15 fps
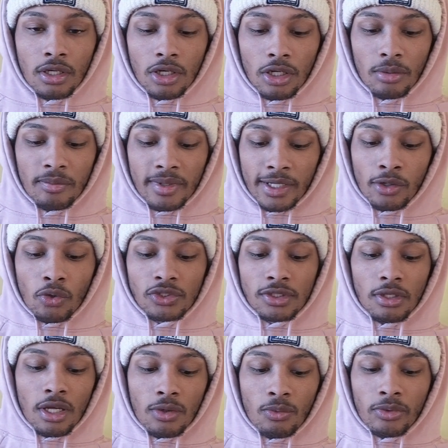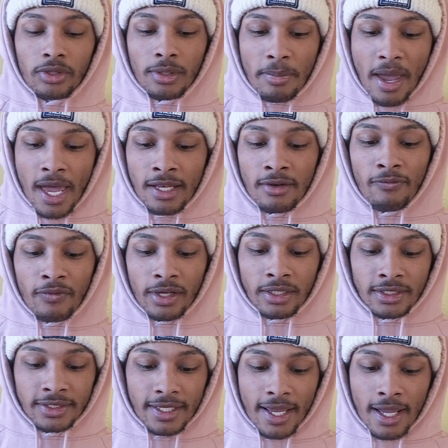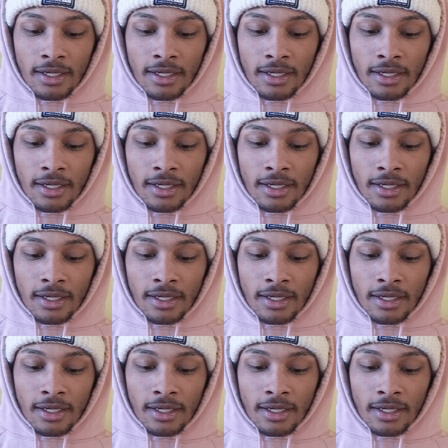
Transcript: it goes along with the pan effects.